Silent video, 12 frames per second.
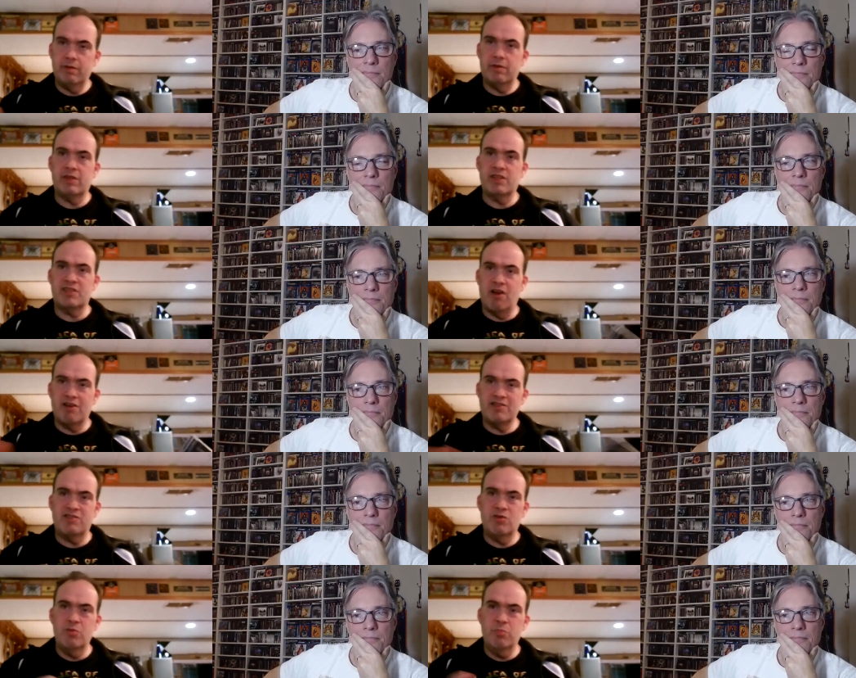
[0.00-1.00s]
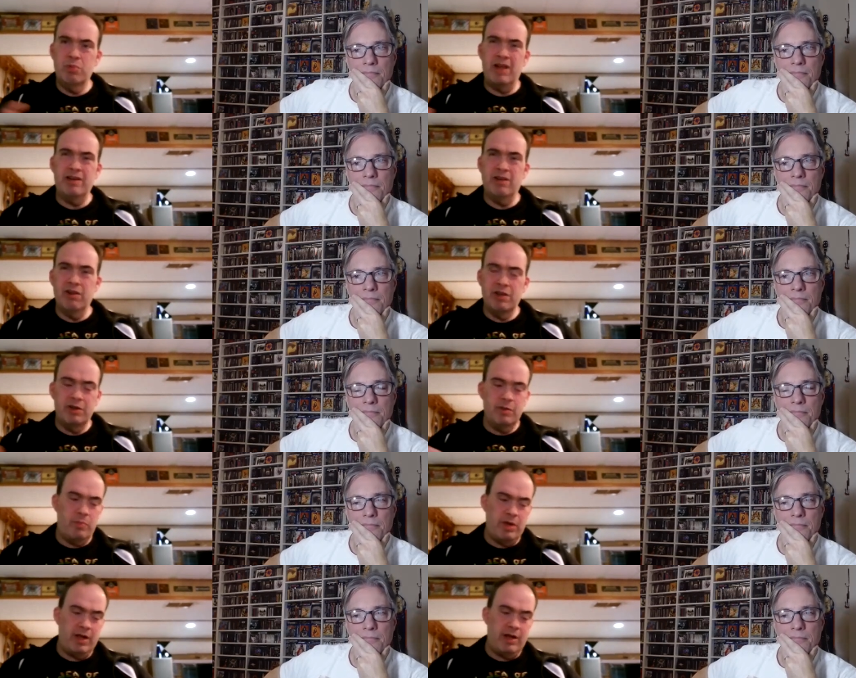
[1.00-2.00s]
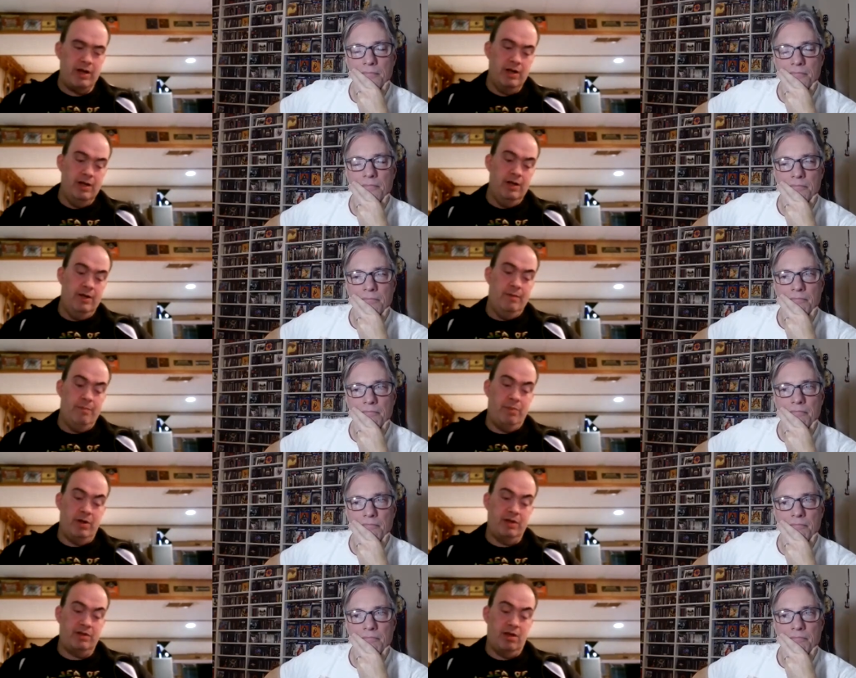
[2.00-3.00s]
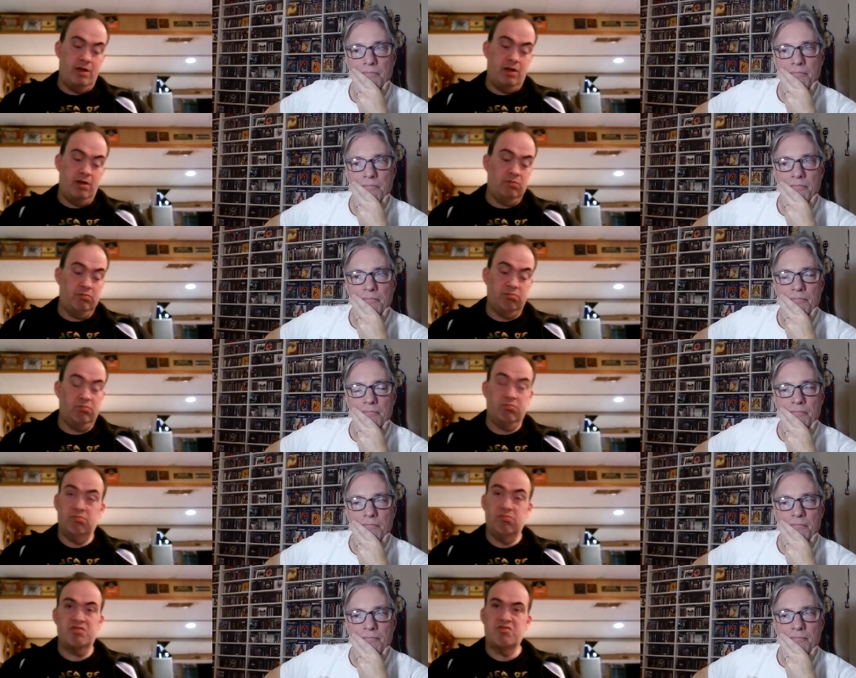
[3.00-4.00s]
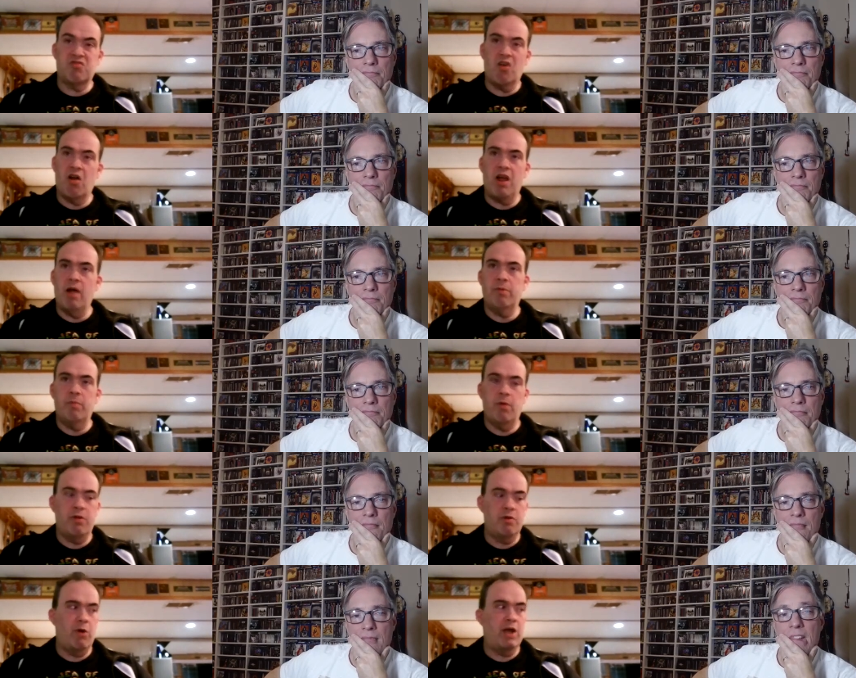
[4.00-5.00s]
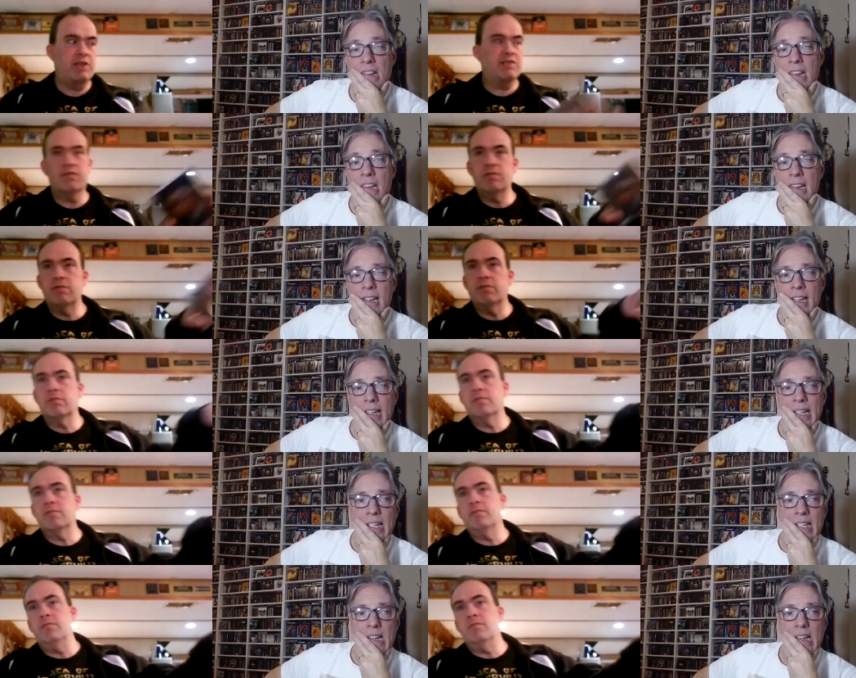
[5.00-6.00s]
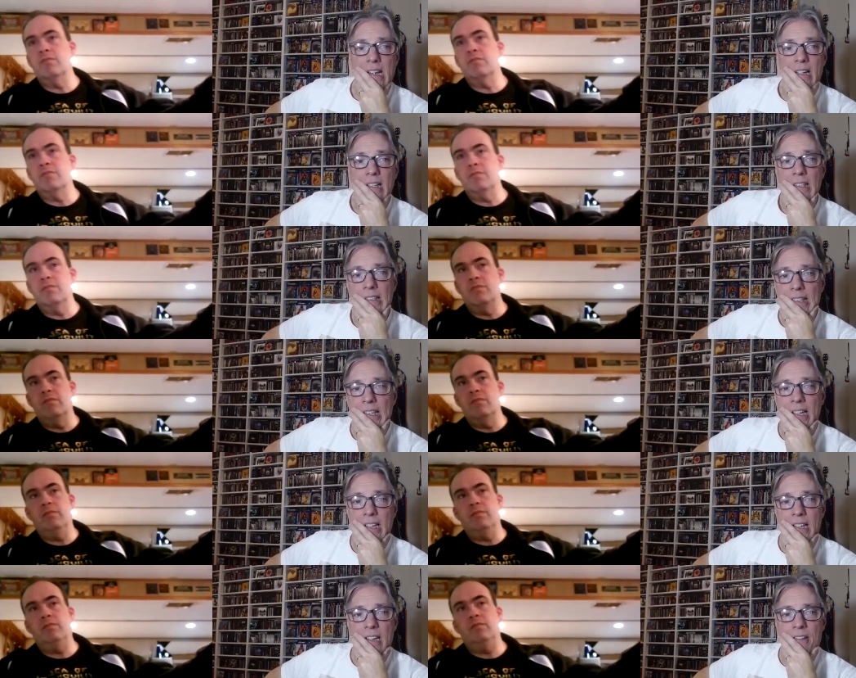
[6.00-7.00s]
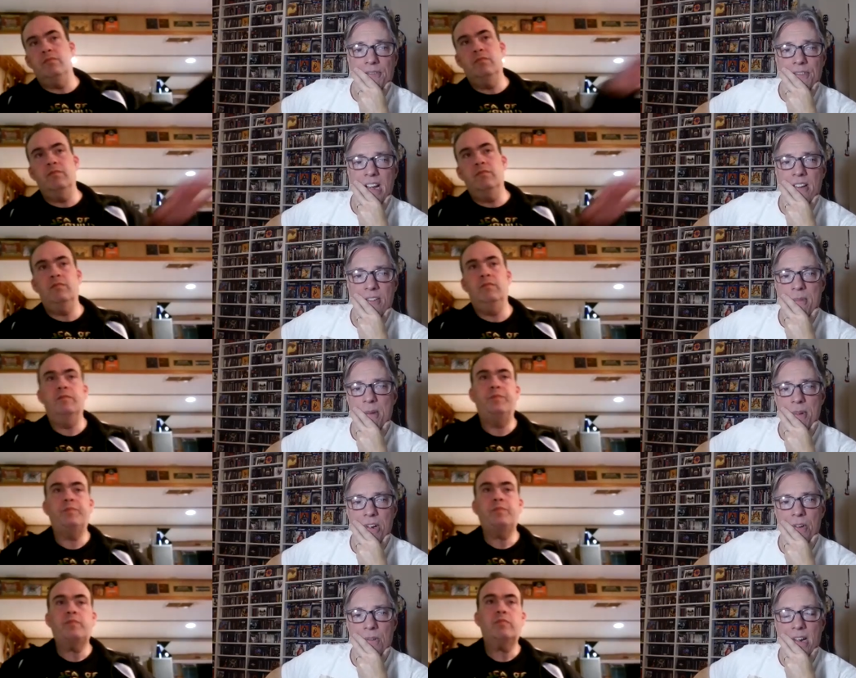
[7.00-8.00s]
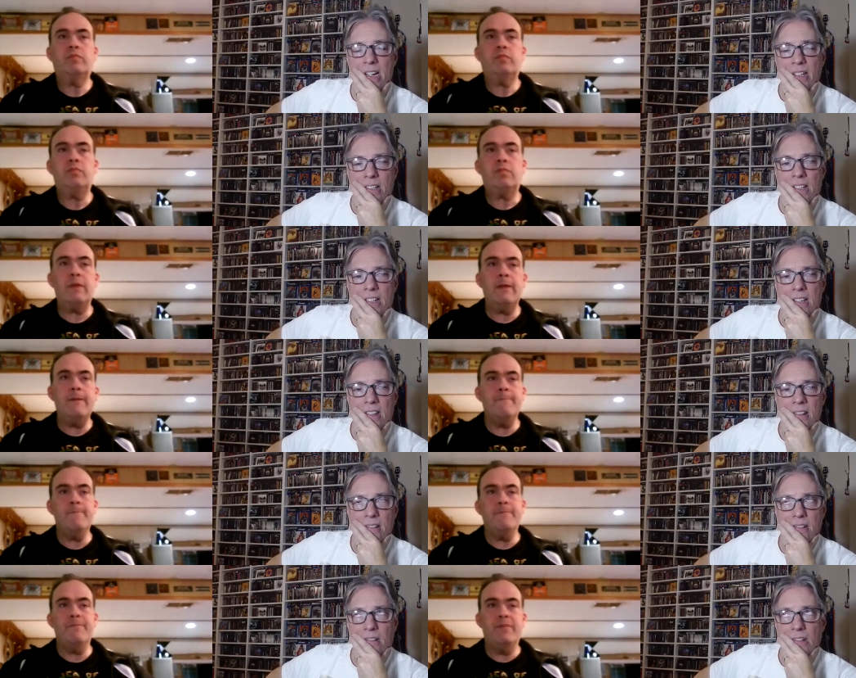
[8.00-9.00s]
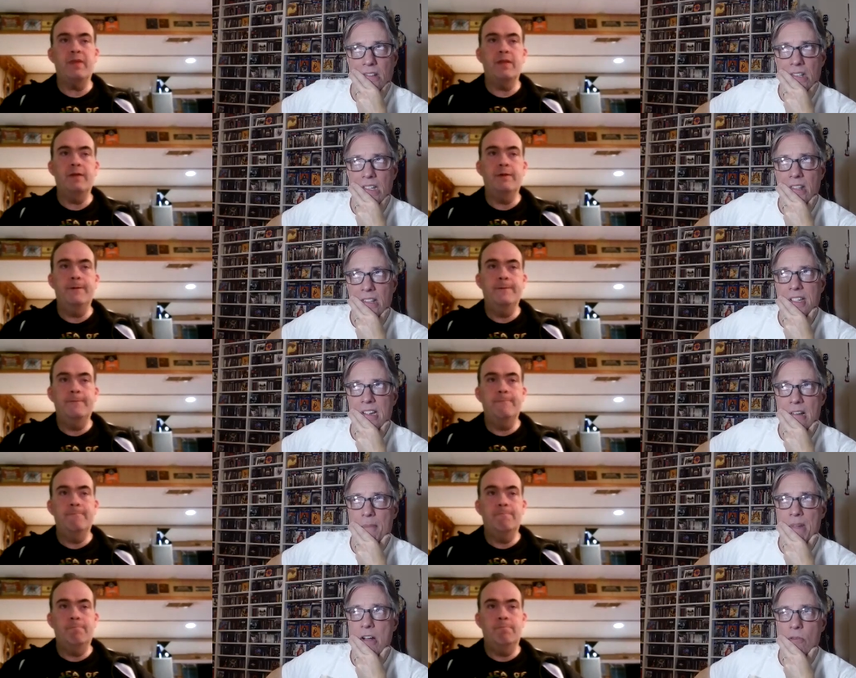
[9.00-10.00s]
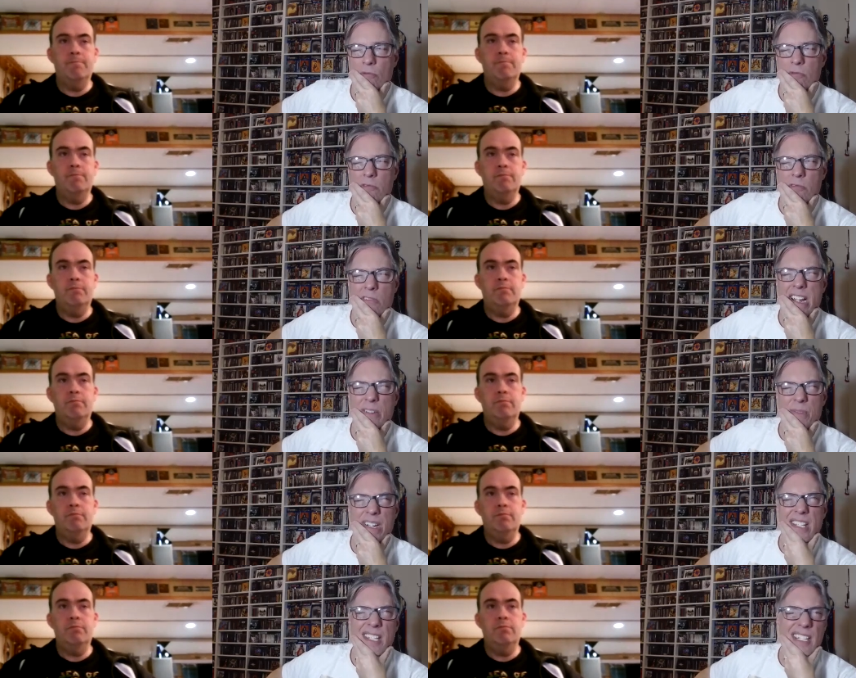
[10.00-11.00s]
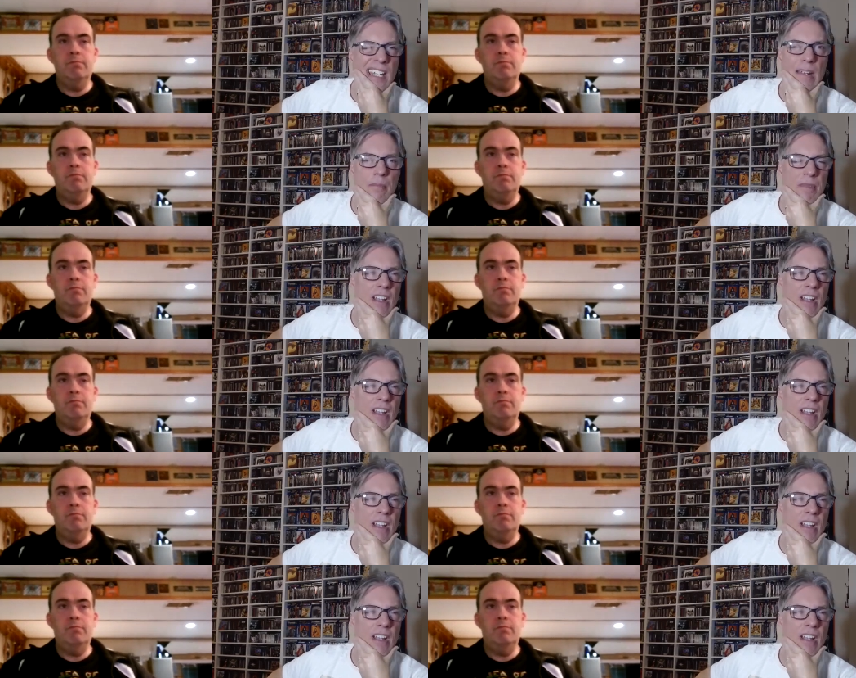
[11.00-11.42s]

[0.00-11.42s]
Speaker 1: the songs do blend a little bit, but uh, strong album otherwise.
Speaker 2: Yeah, and if I remember correctly, didn't didn't this come out right around the same